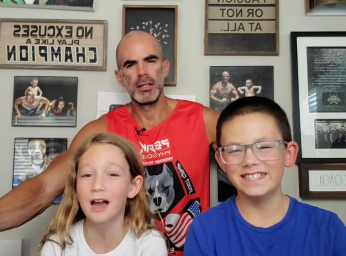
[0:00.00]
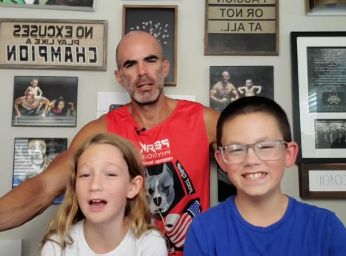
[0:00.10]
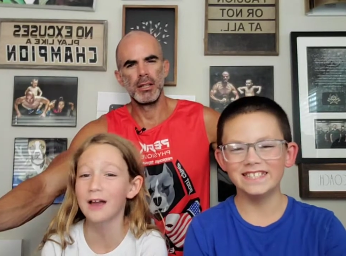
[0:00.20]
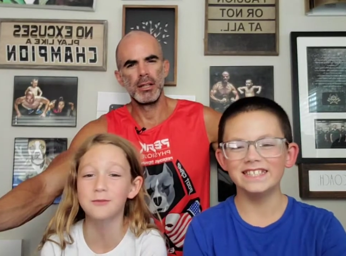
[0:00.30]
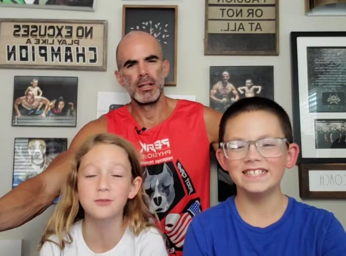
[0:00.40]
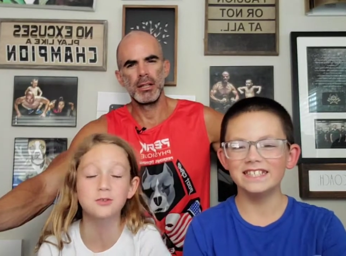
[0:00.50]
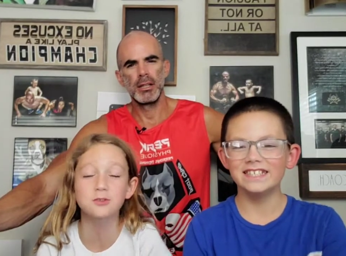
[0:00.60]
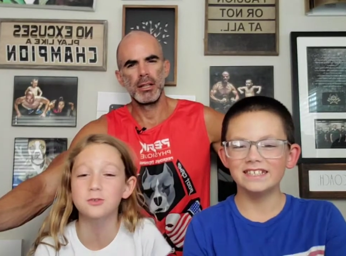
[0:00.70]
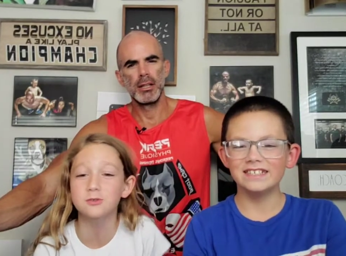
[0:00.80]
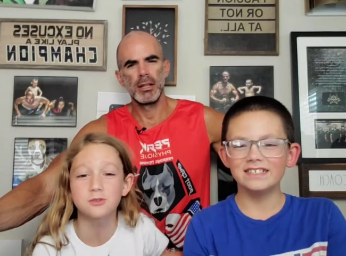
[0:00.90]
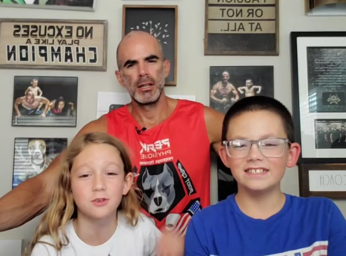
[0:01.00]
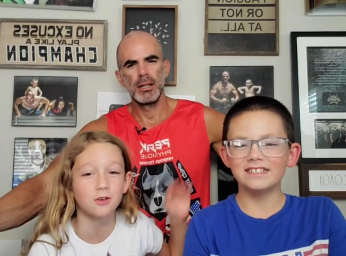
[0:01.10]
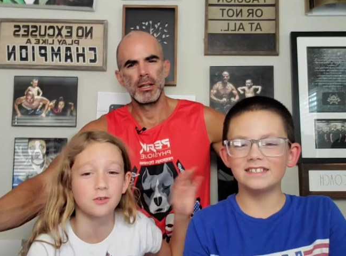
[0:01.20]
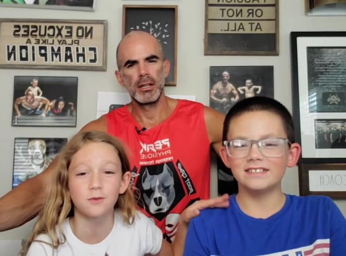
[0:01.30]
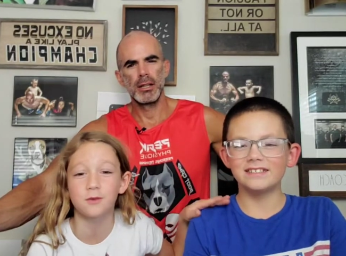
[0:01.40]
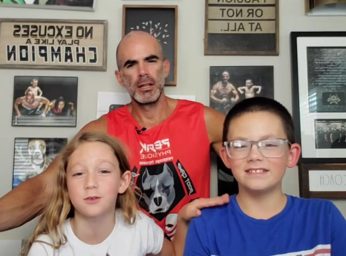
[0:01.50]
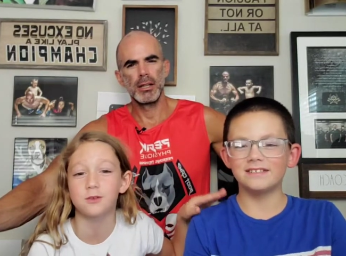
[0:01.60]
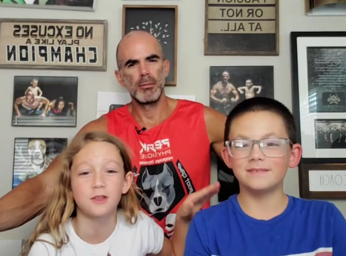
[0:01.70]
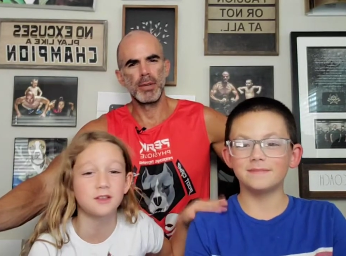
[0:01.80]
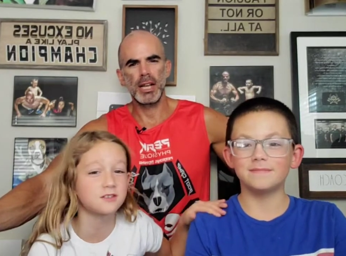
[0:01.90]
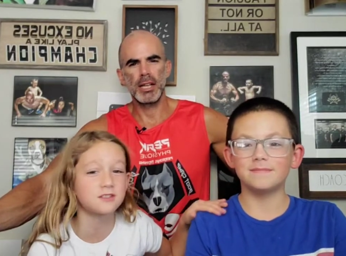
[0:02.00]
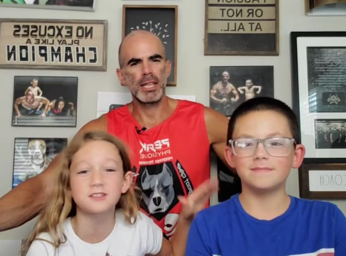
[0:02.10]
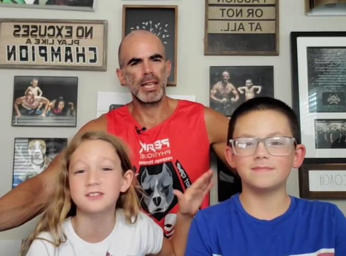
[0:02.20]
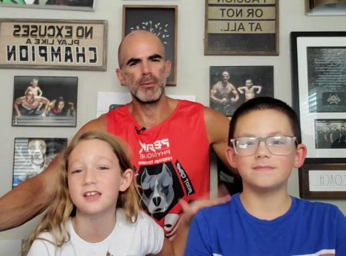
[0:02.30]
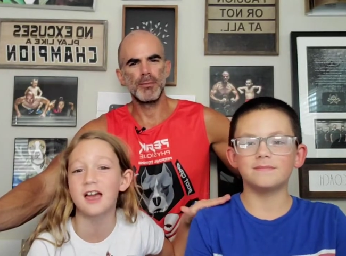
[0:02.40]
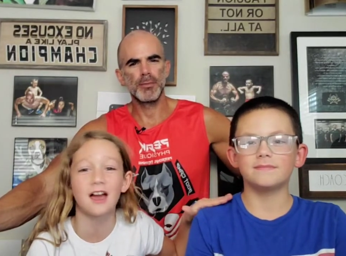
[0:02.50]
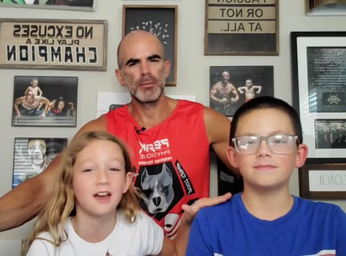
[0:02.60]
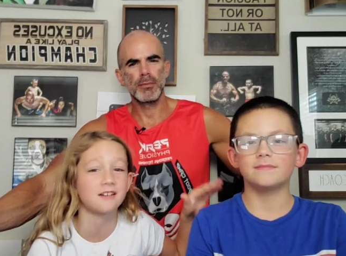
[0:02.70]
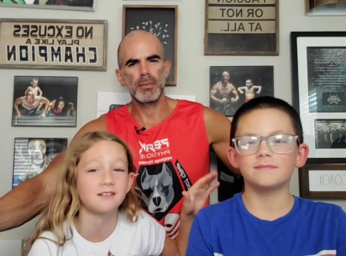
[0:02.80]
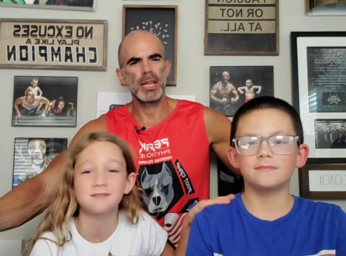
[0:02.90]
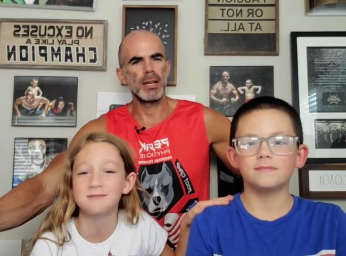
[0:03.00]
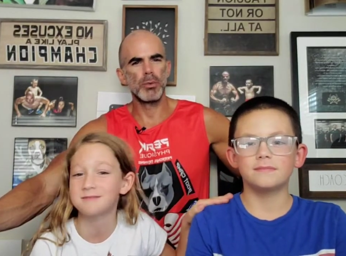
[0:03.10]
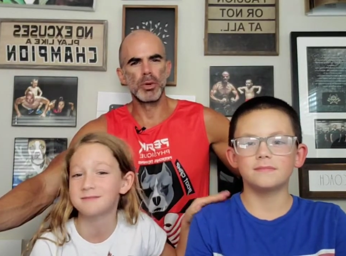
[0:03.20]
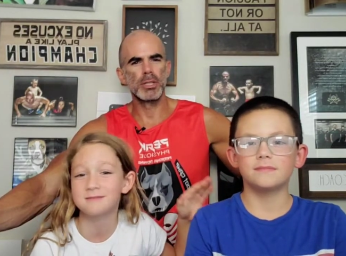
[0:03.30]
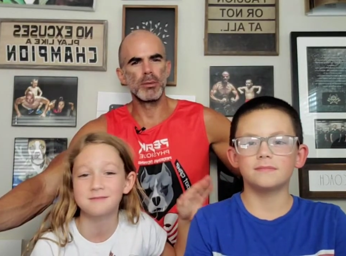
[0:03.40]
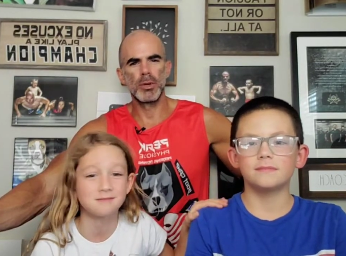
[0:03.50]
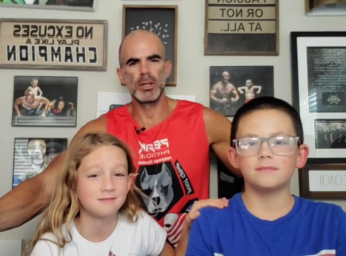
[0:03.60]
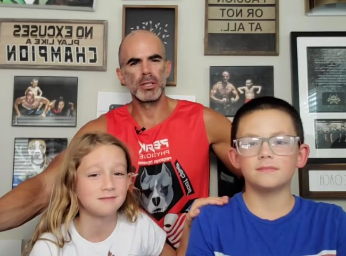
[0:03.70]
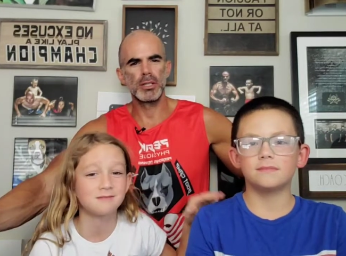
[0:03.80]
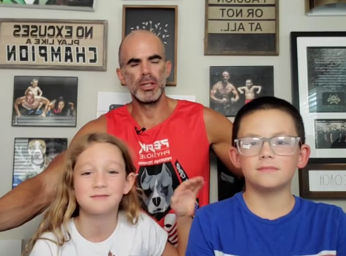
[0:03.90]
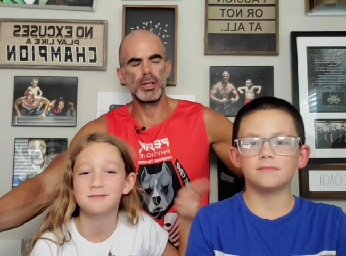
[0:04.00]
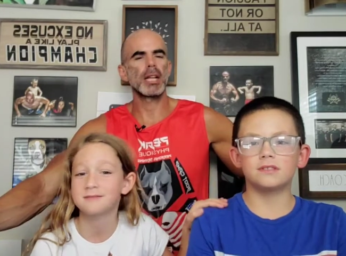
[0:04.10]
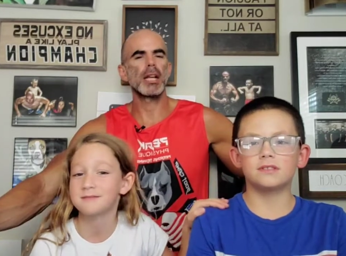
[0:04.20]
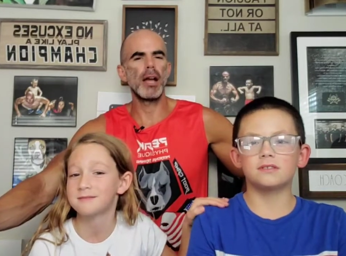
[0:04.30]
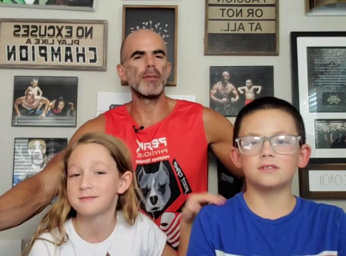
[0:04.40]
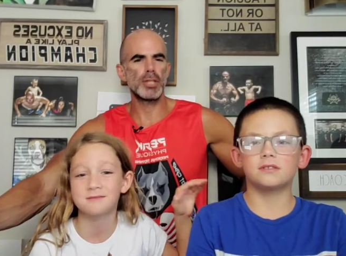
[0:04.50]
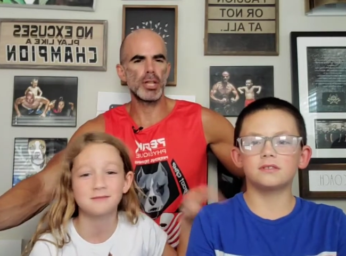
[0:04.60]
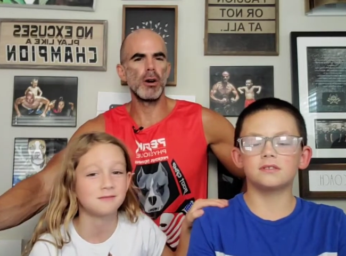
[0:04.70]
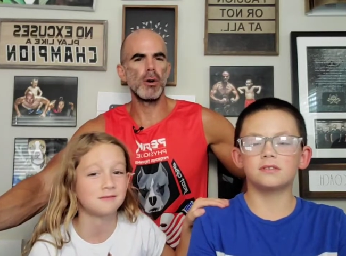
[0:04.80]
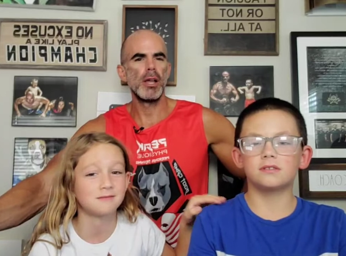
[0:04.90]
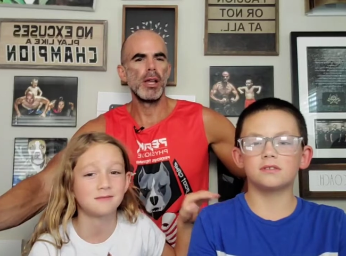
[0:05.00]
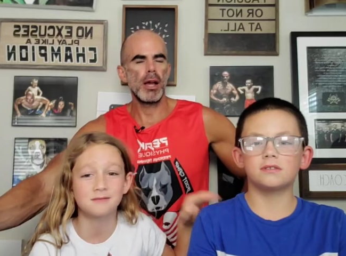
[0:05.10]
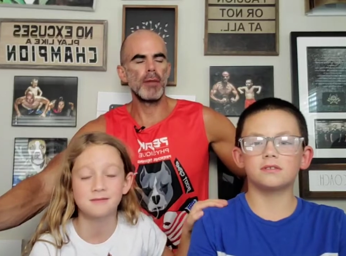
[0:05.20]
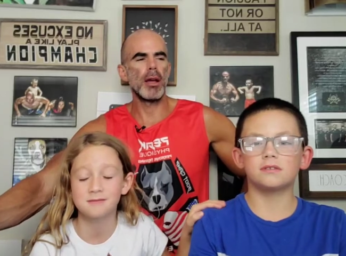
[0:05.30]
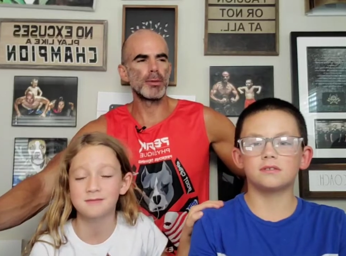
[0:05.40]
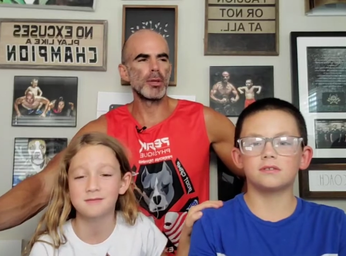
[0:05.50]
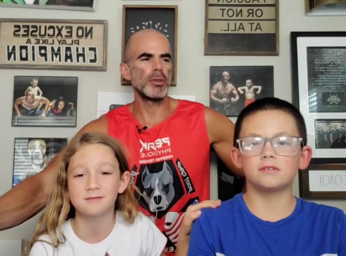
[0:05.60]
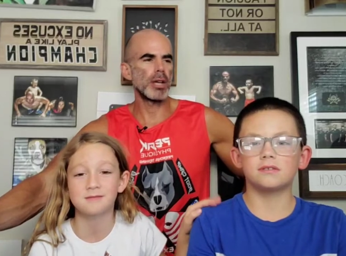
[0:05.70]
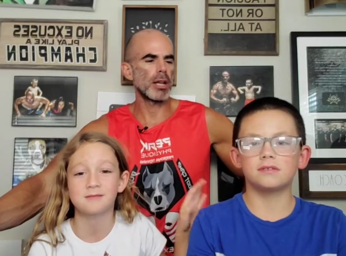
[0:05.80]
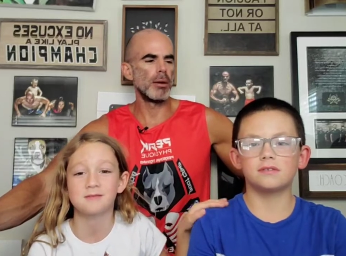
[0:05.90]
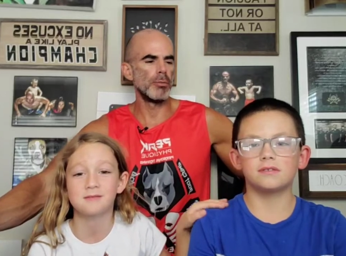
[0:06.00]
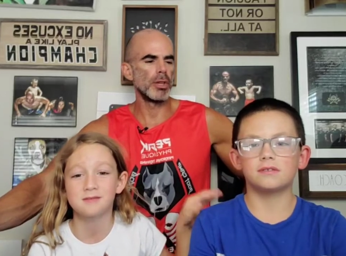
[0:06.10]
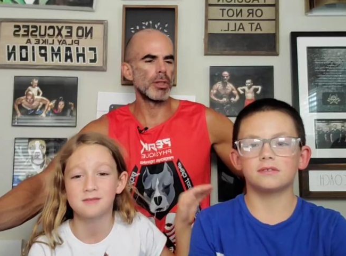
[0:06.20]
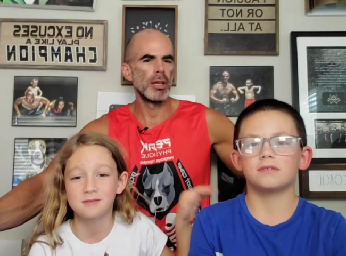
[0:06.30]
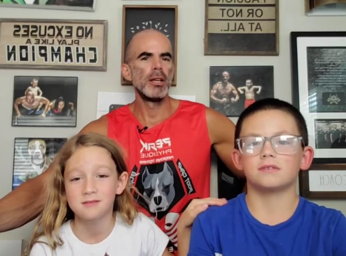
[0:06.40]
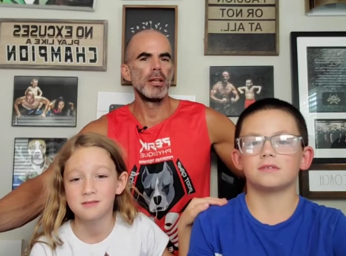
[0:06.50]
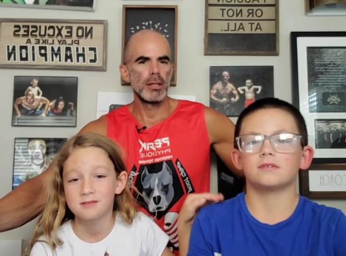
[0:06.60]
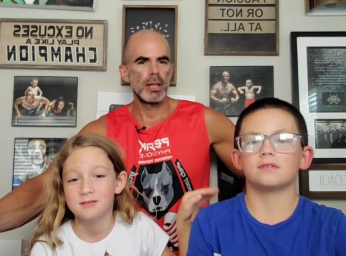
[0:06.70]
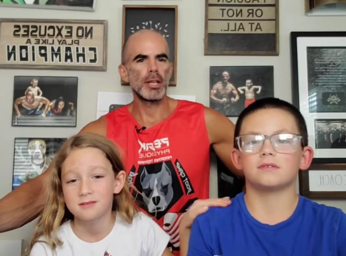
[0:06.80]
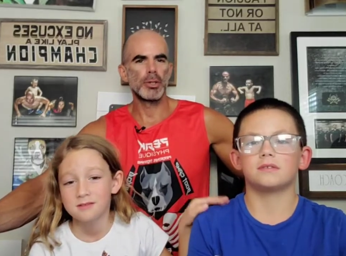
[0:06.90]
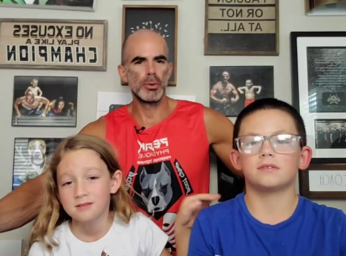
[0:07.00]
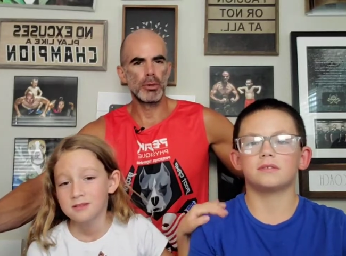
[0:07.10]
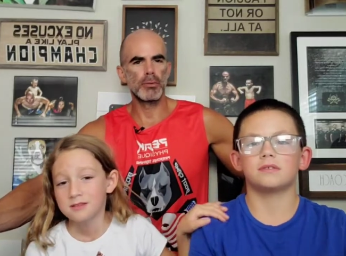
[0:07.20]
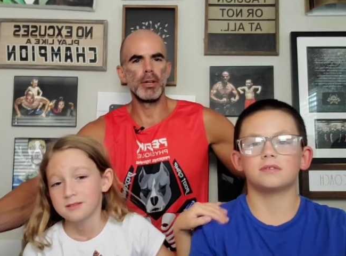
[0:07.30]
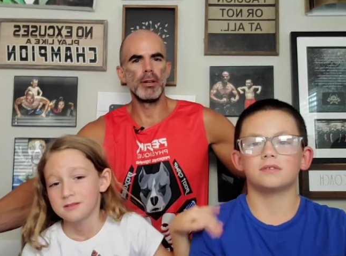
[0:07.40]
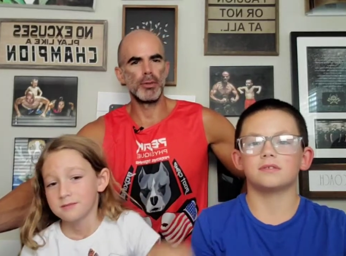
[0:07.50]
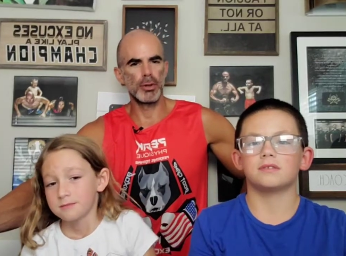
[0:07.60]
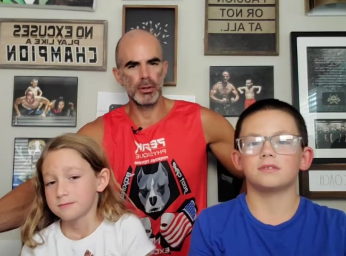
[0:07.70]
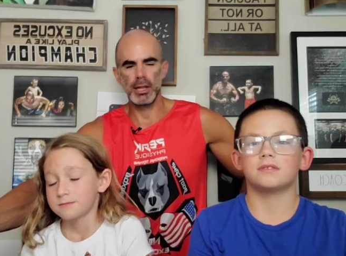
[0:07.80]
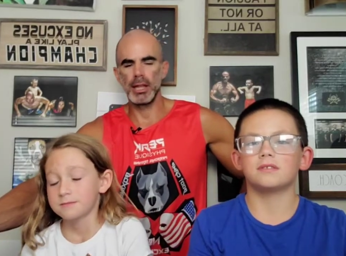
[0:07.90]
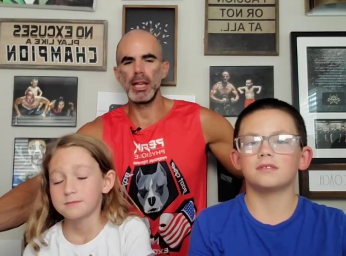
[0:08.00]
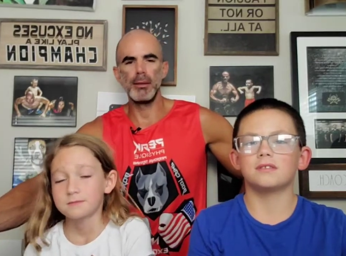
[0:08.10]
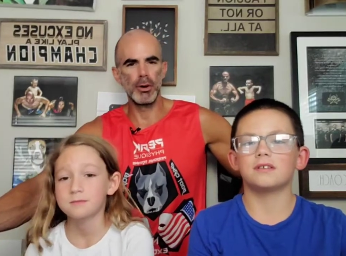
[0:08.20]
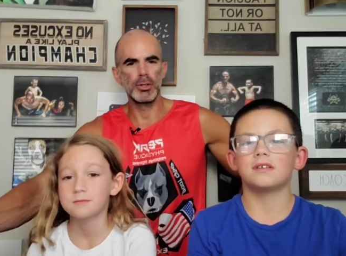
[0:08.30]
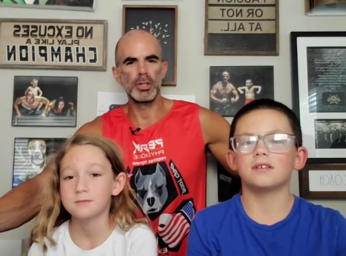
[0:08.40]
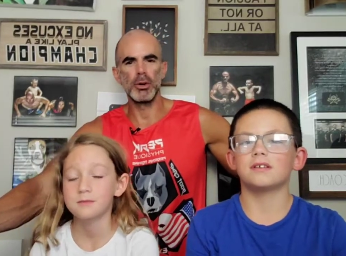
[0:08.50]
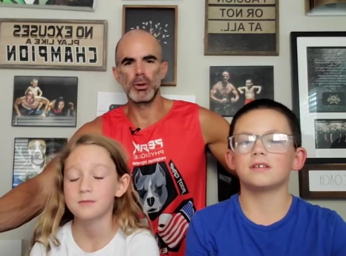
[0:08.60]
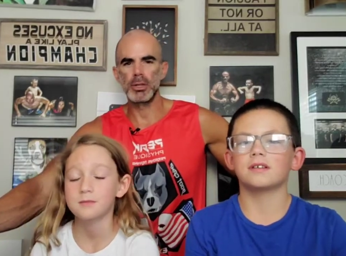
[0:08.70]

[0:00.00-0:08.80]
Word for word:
Speaker 1: I feel so sorry for you. Oh my it's god, they get sad.
Speaker 2: they get worse and worse. You gotta come, every show, every episode. You gotta come with like two or three of your lame-o jokes.